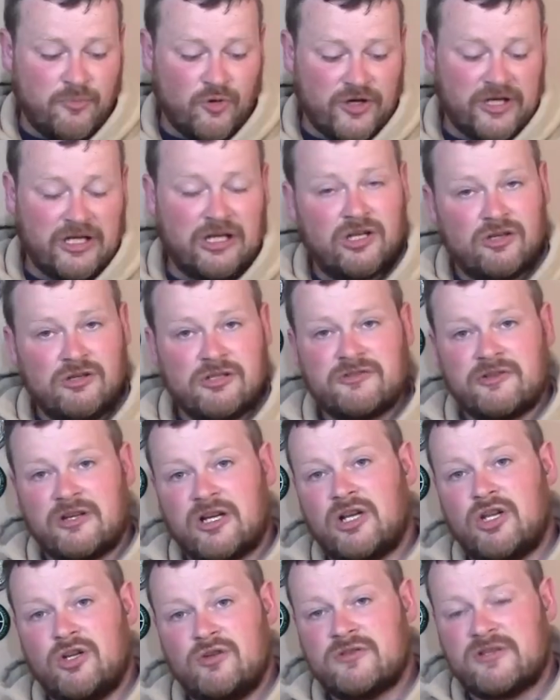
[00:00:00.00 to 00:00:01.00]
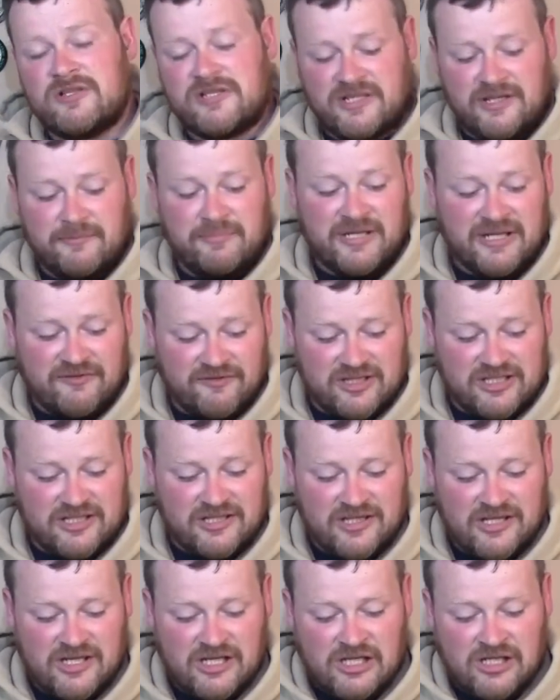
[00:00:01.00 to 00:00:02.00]
point closer and closer to the pivot
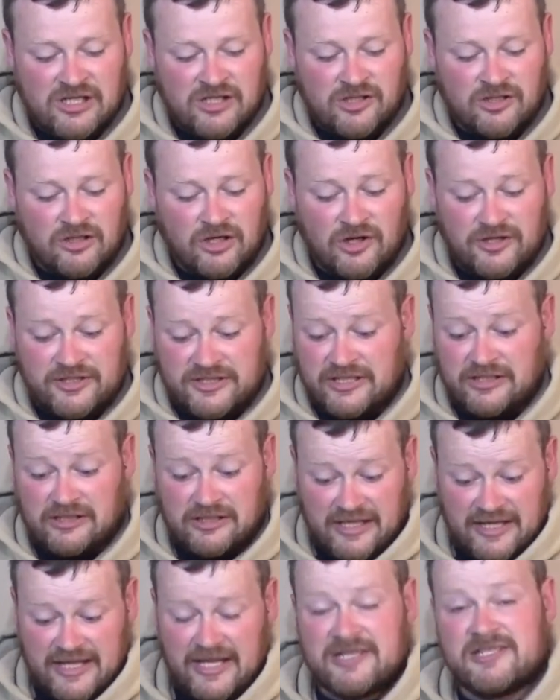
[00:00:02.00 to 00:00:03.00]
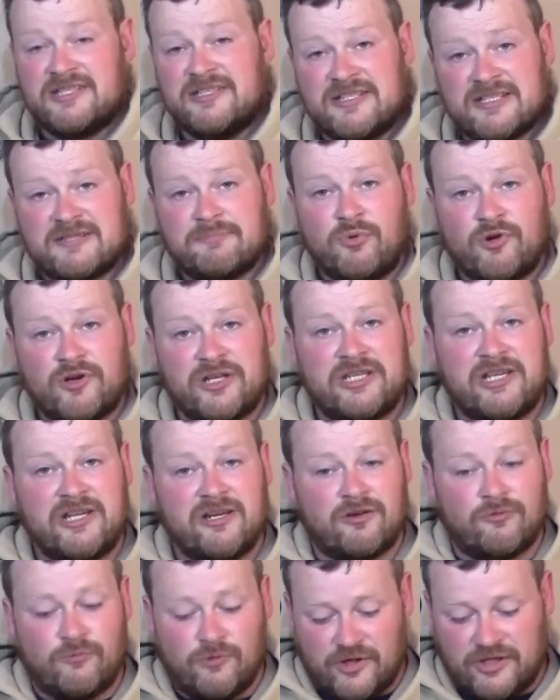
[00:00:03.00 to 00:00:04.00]
until they get to this point
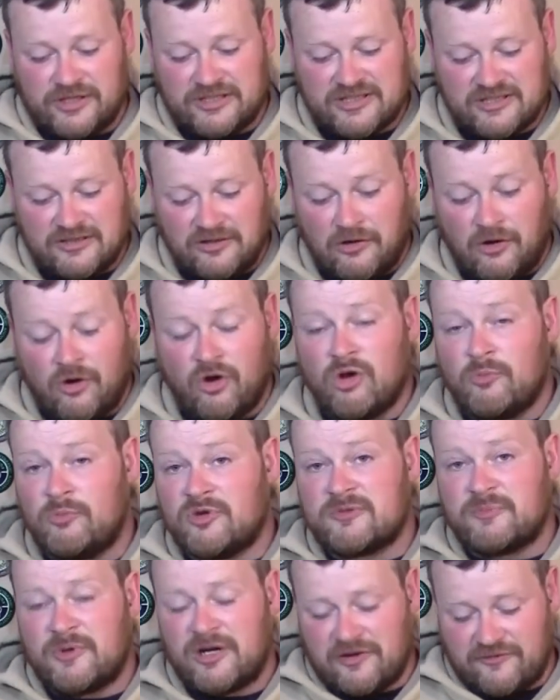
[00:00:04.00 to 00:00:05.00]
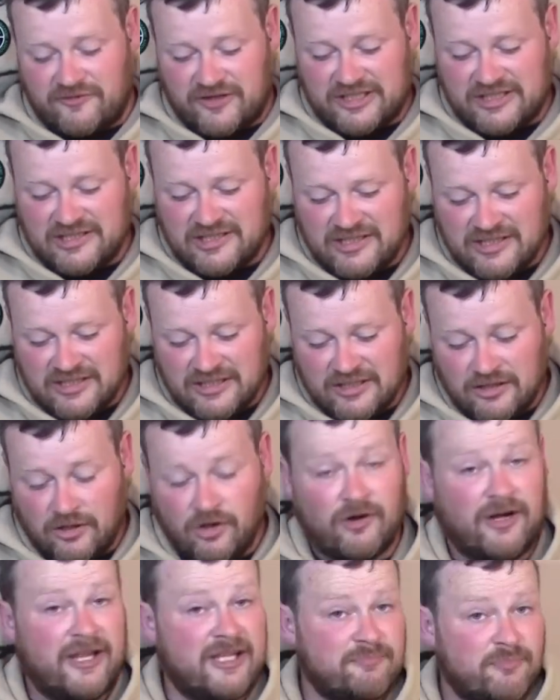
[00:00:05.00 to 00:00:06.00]
here where it's almost perfect,
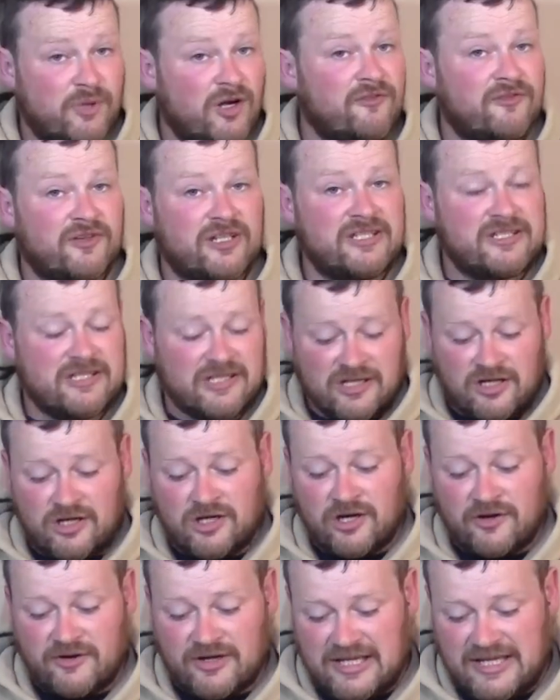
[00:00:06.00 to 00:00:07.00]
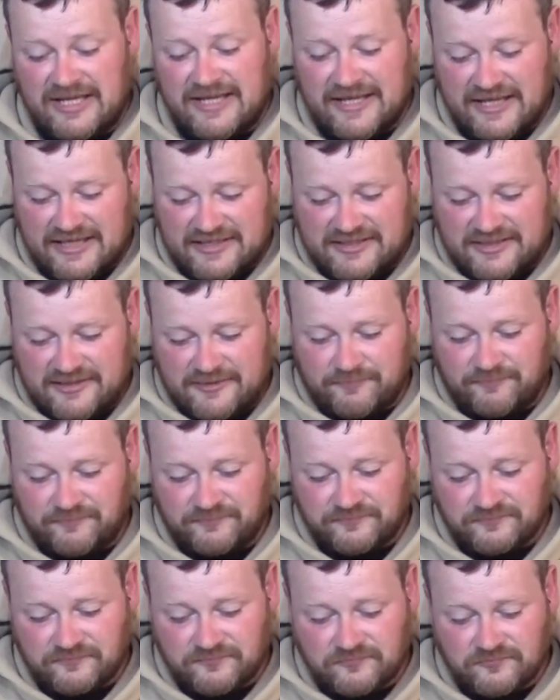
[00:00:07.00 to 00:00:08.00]
or as perfect as it can currently get,
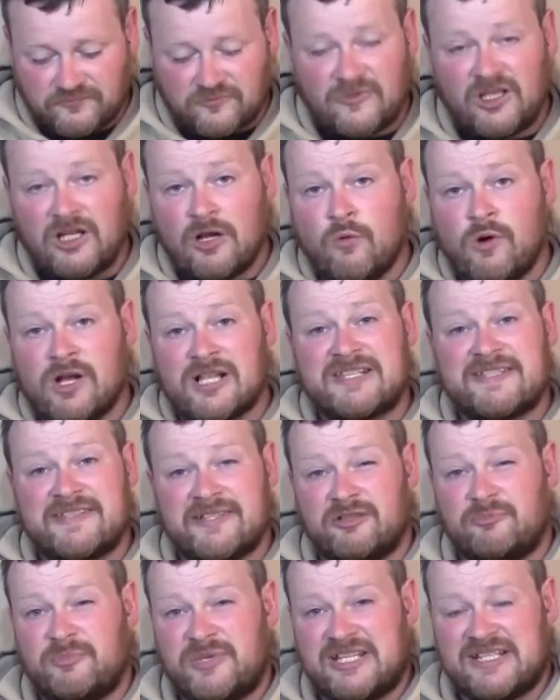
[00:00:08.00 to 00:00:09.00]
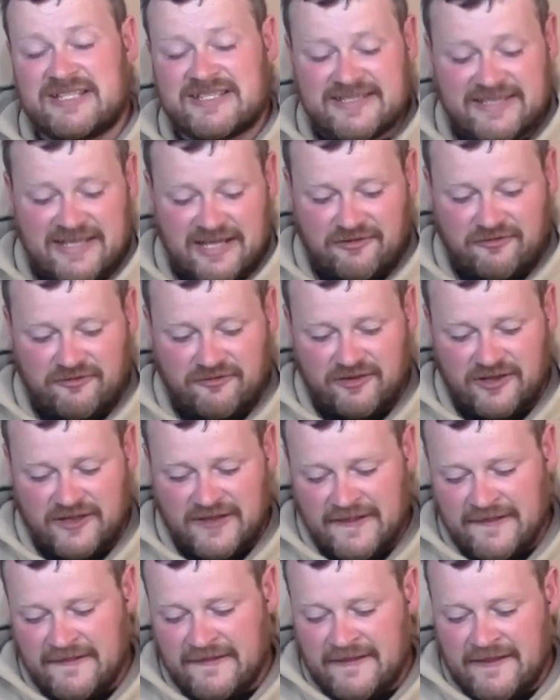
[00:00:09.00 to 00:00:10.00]
while still being safe.
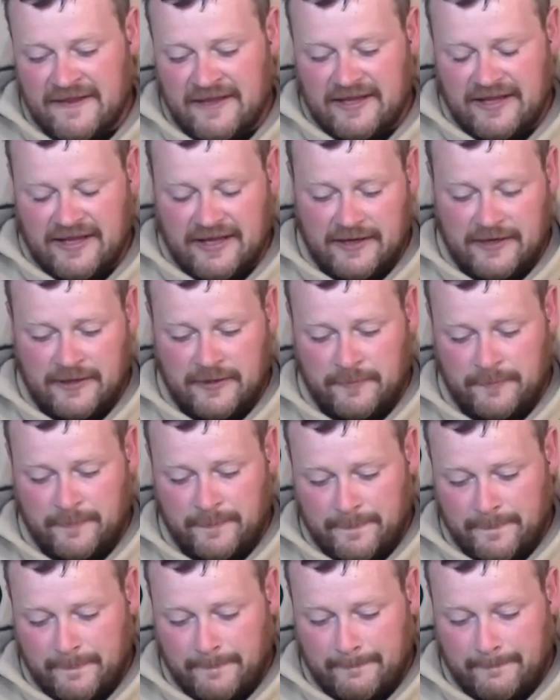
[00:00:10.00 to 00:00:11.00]
So